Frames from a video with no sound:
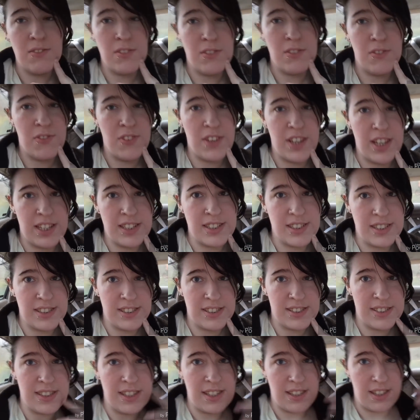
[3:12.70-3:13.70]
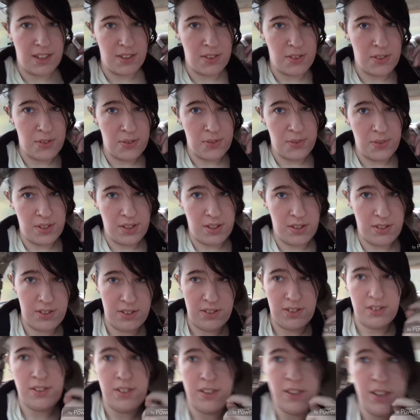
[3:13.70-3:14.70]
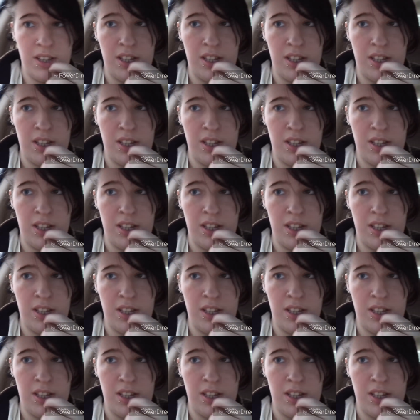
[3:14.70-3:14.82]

I don't know if you guys can see that through the